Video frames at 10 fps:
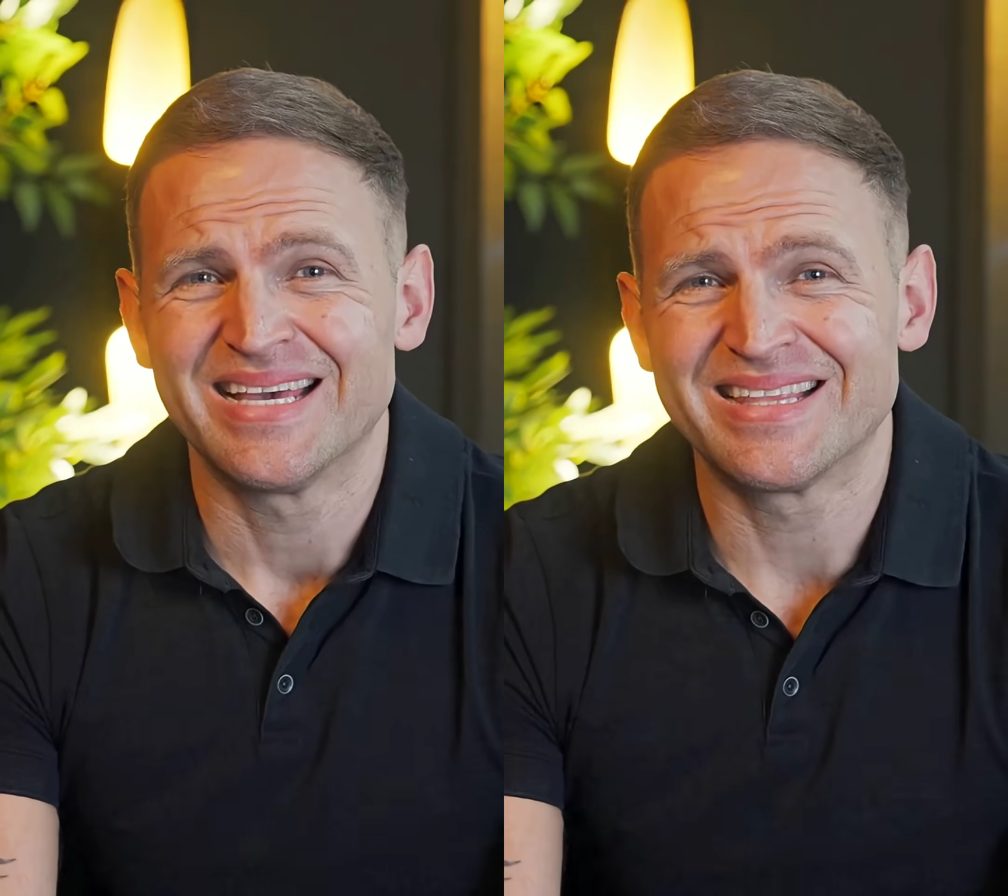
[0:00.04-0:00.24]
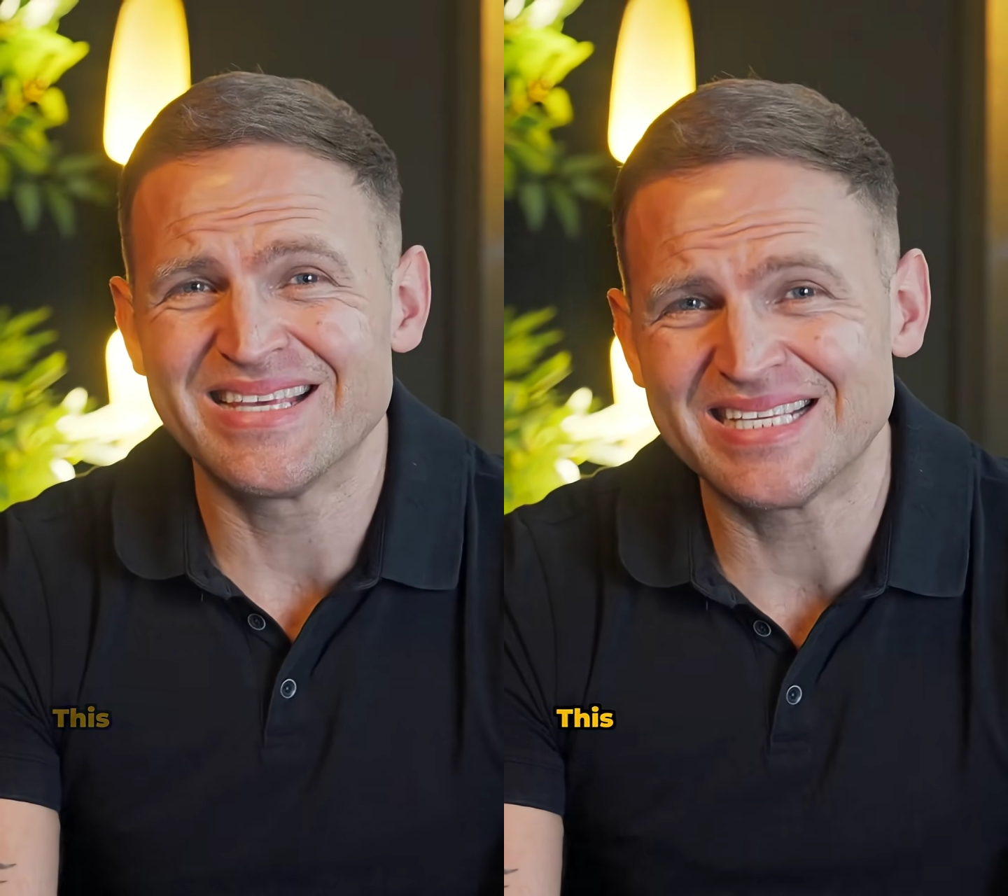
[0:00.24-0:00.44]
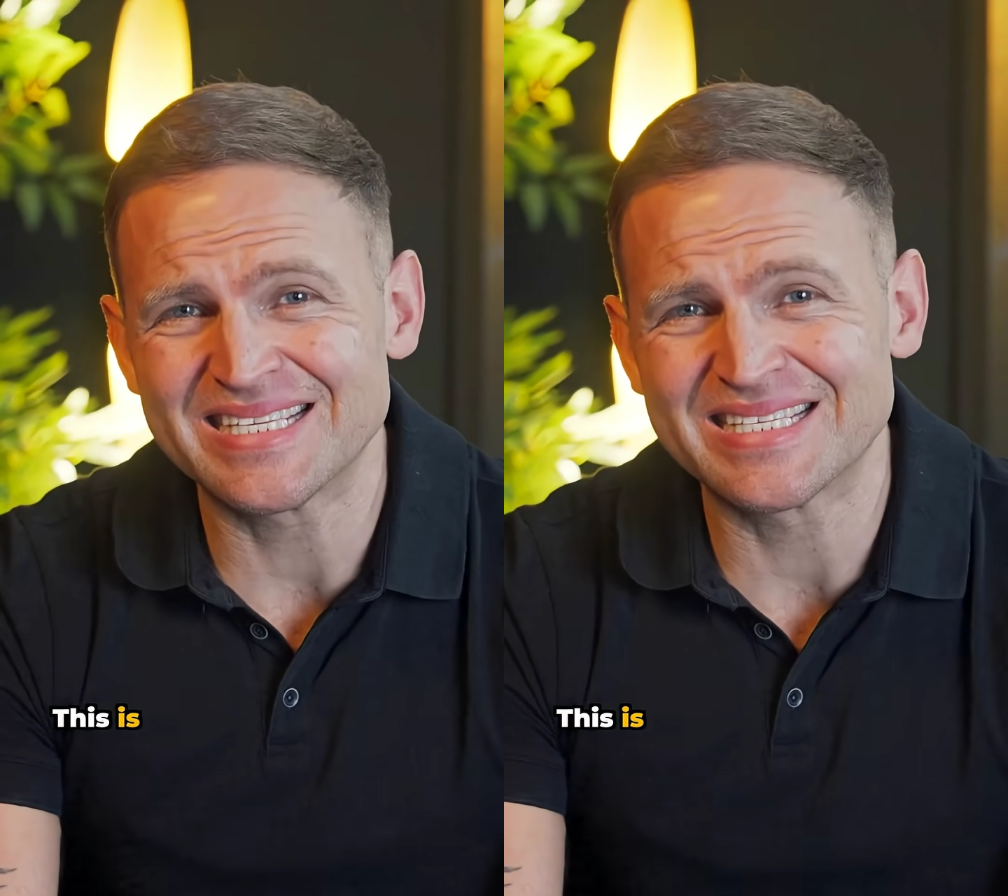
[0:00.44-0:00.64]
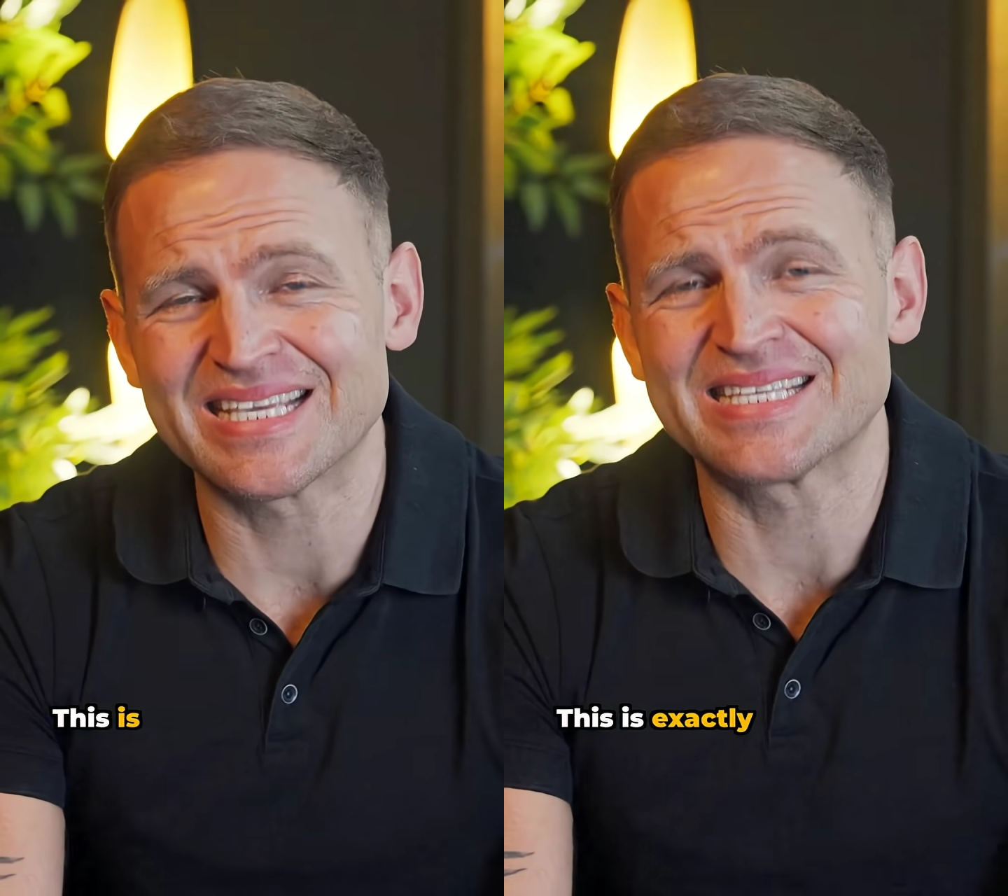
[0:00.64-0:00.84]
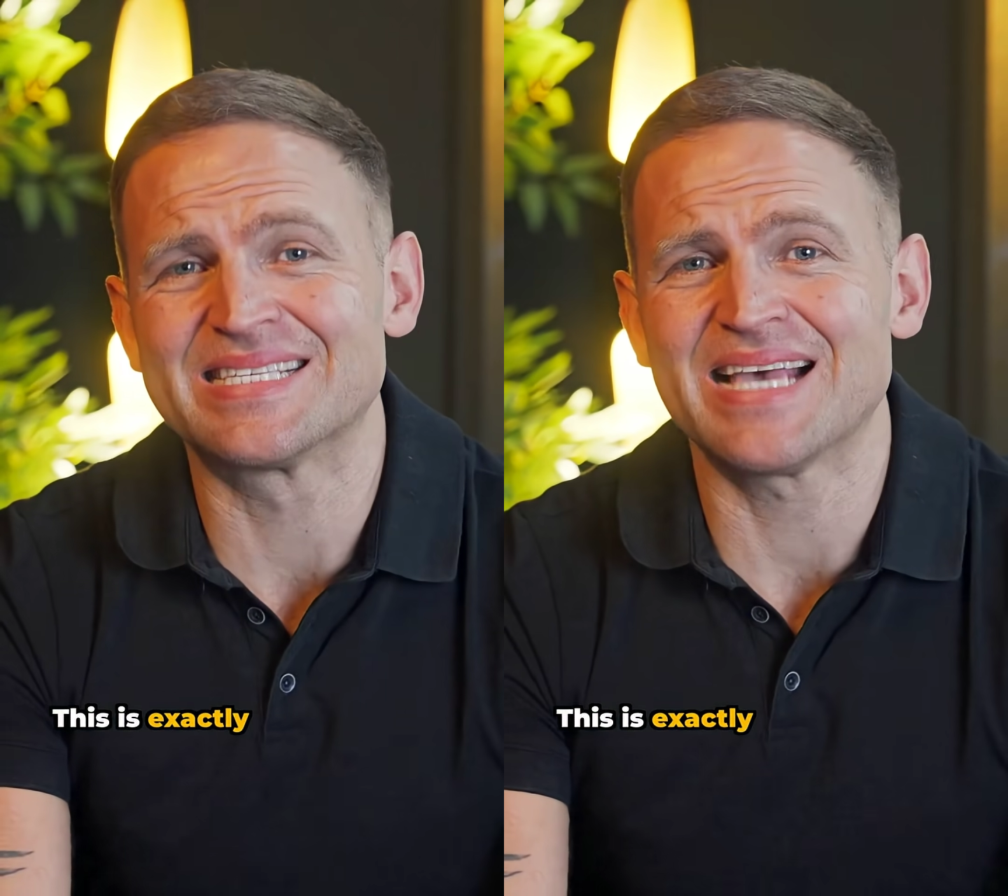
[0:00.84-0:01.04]
This
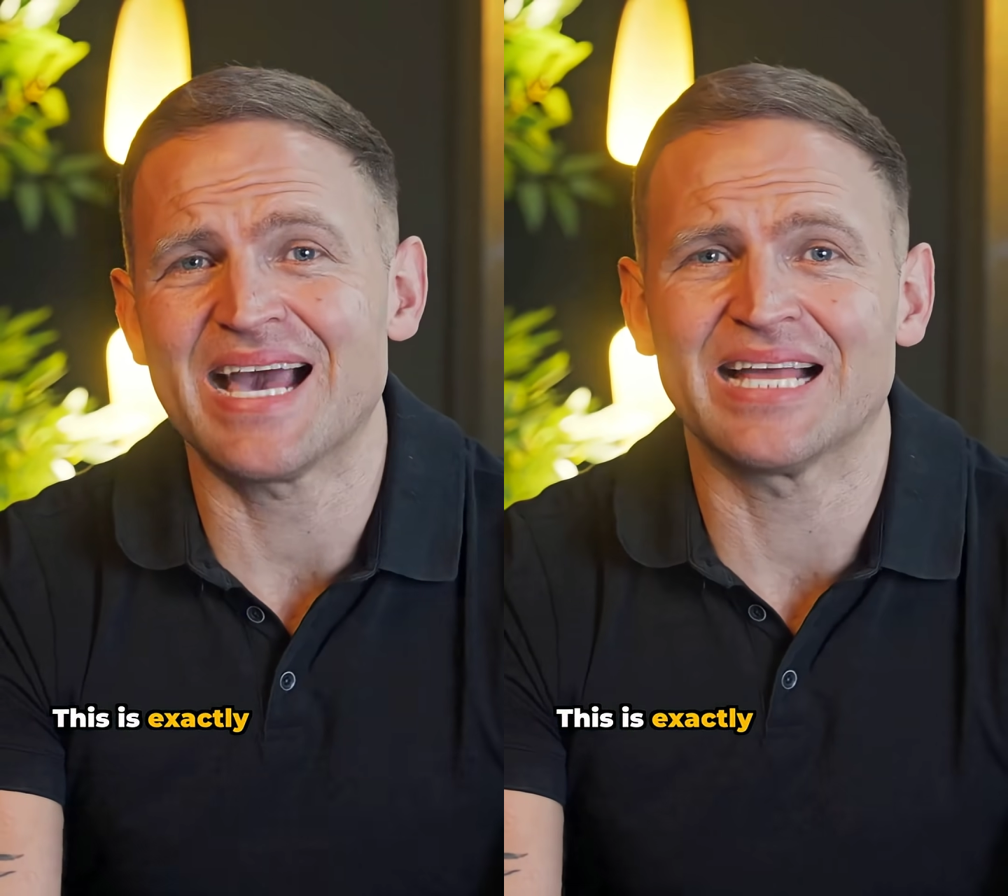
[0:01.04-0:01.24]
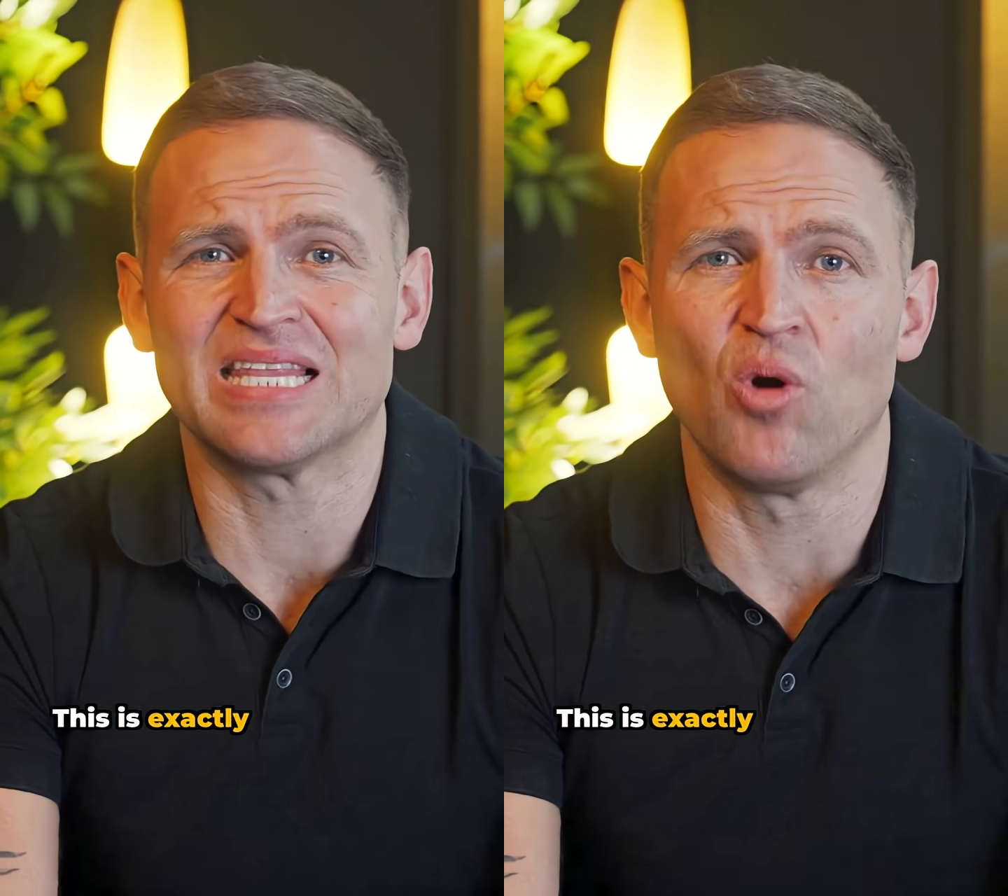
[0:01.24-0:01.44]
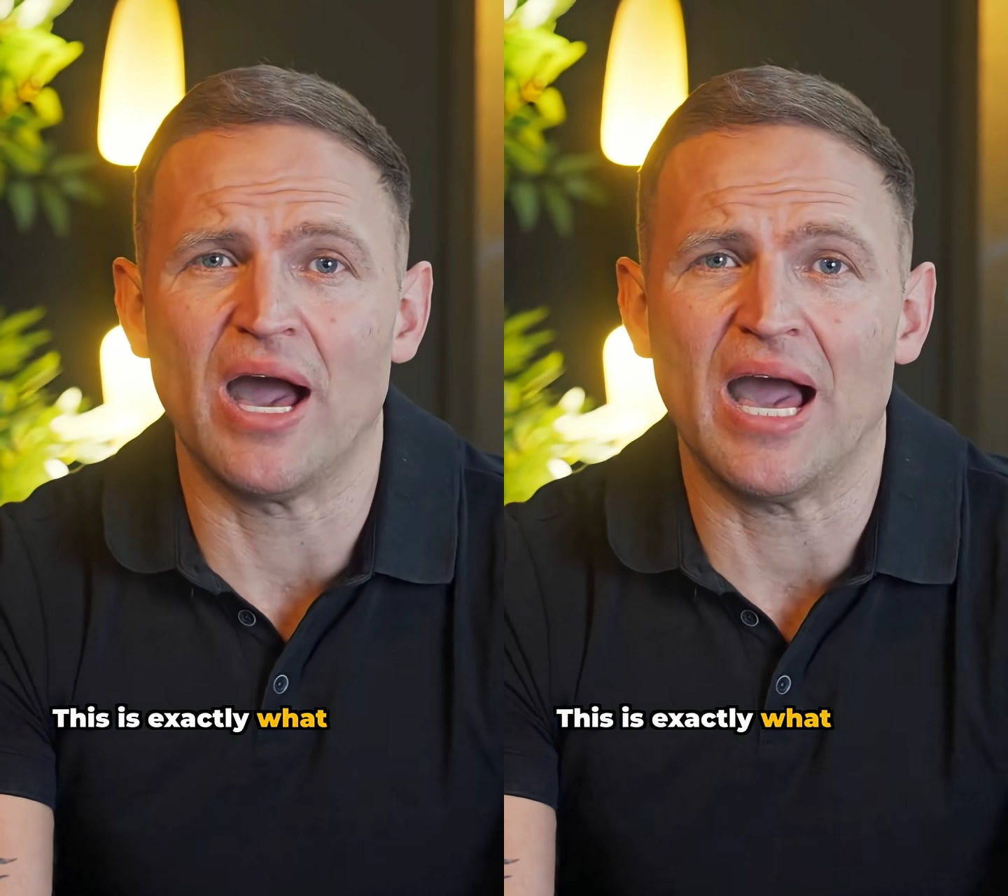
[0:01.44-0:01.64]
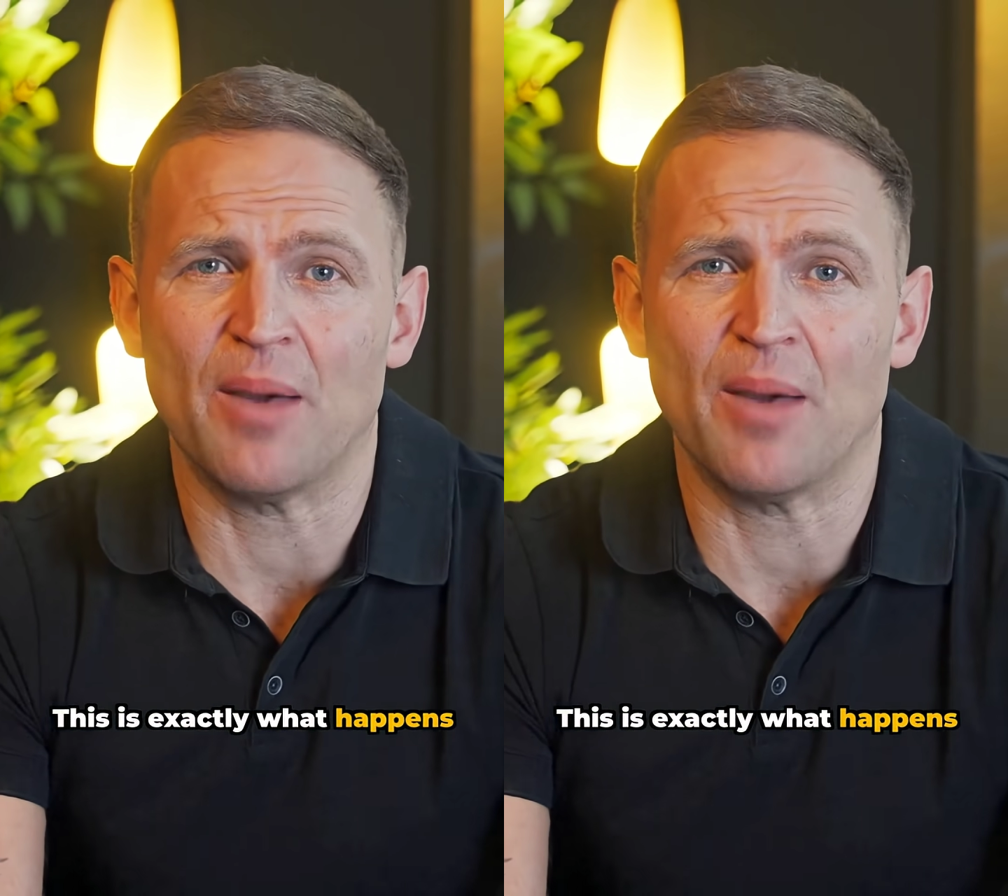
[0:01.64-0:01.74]
is exactly what